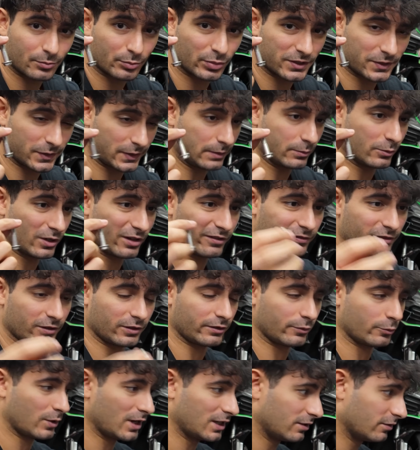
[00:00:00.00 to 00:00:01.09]
placebo. I feel the
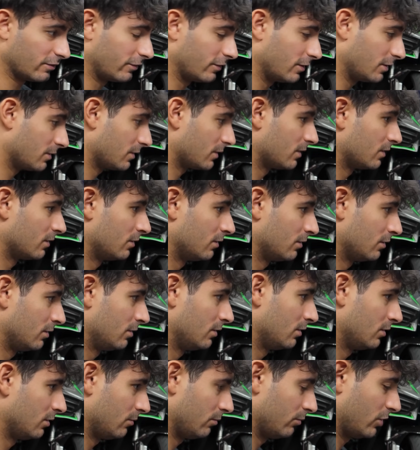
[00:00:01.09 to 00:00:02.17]
weight difference.
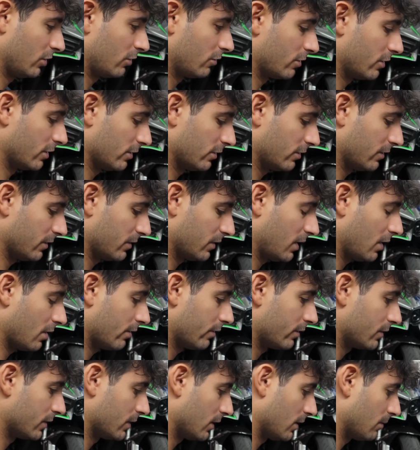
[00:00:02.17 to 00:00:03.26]
But according to the scale,
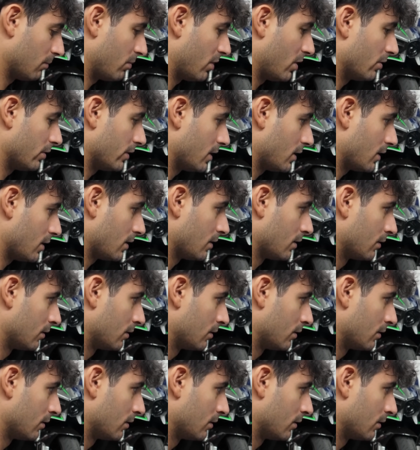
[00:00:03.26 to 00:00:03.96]
there's like barely any.